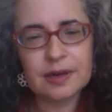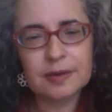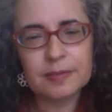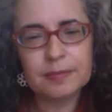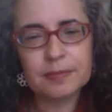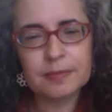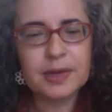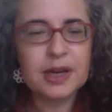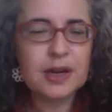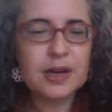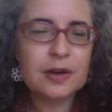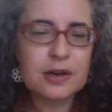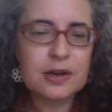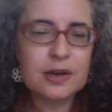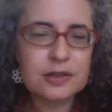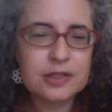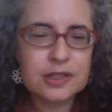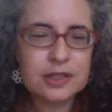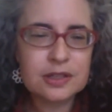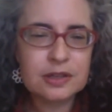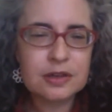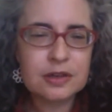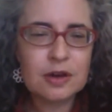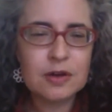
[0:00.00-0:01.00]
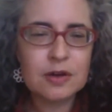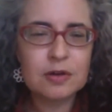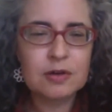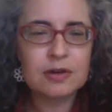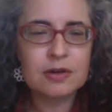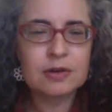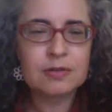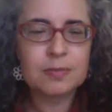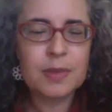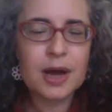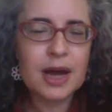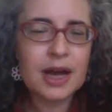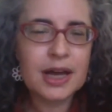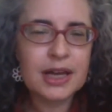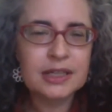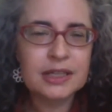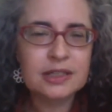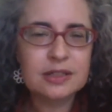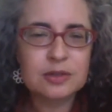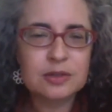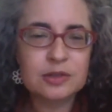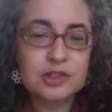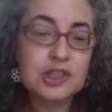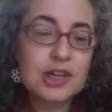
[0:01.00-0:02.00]
barriers in your own
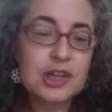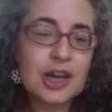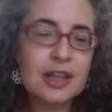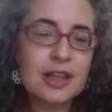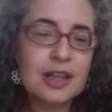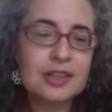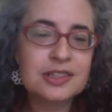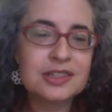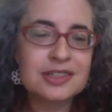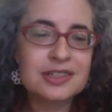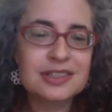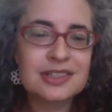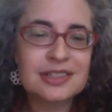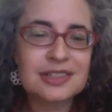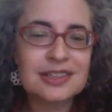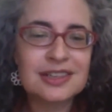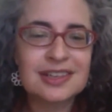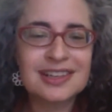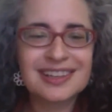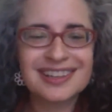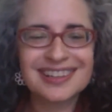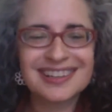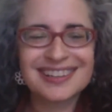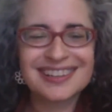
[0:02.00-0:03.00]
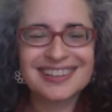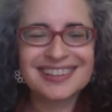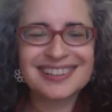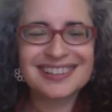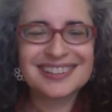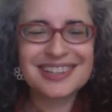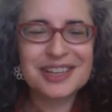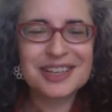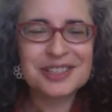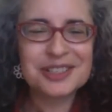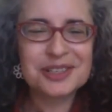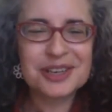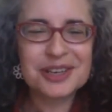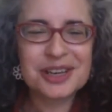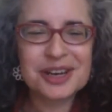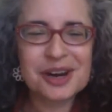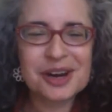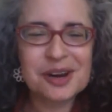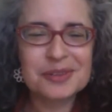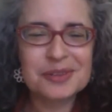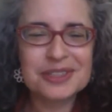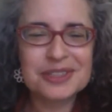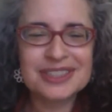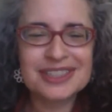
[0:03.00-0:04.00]
mind, or challenges. Dr.
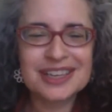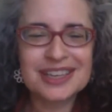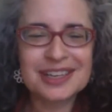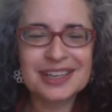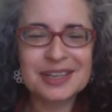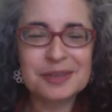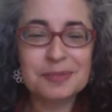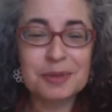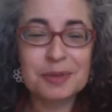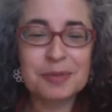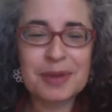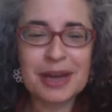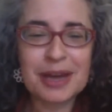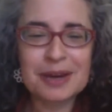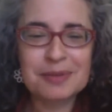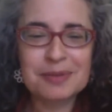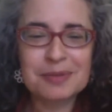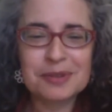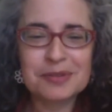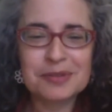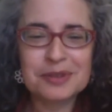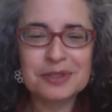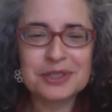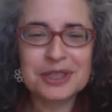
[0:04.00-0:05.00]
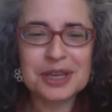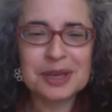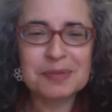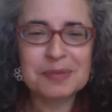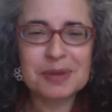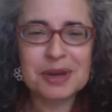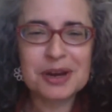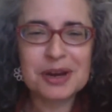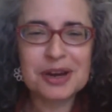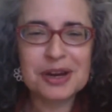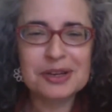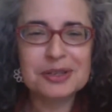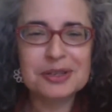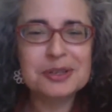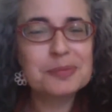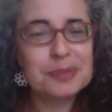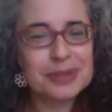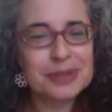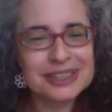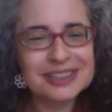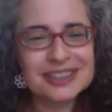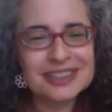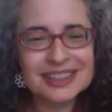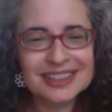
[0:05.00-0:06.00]
Agar would say, he'd be mad at me for saying barriers,
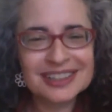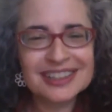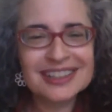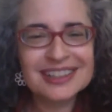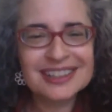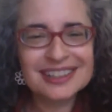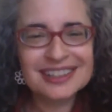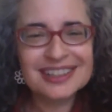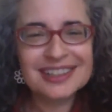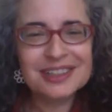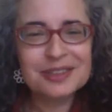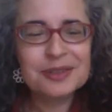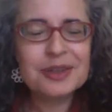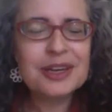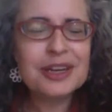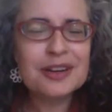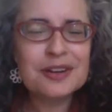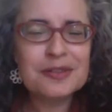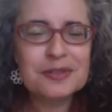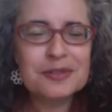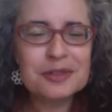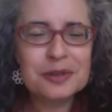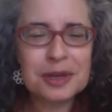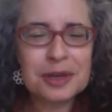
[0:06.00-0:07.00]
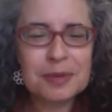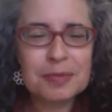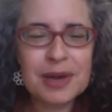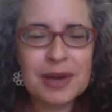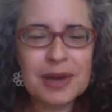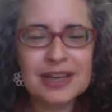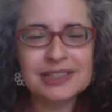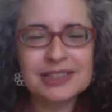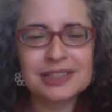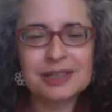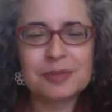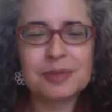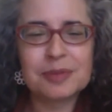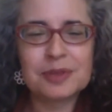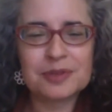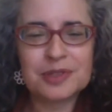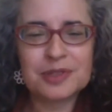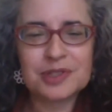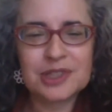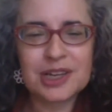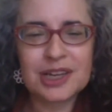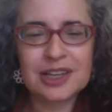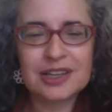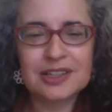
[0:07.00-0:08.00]
but you get past some of
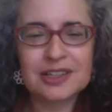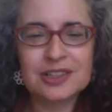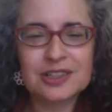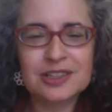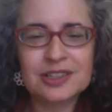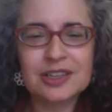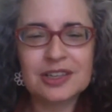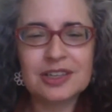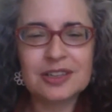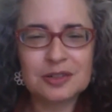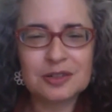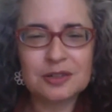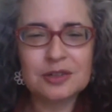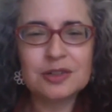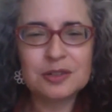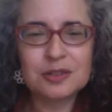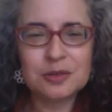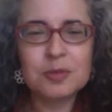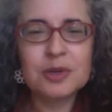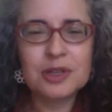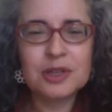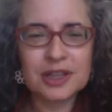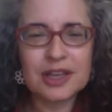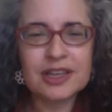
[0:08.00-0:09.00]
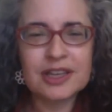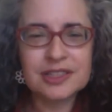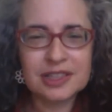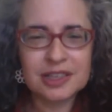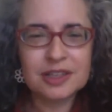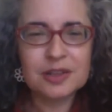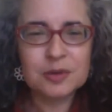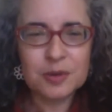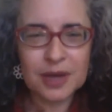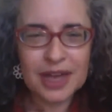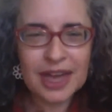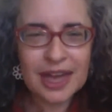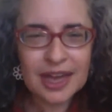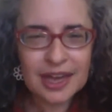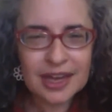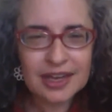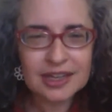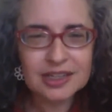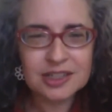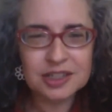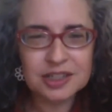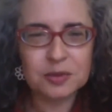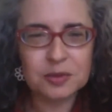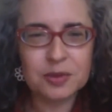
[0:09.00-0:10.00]
those challenges, and you realize that you
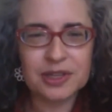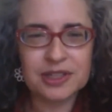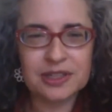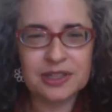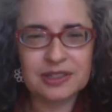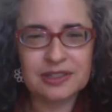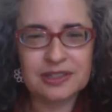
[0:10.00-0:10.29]
can do it.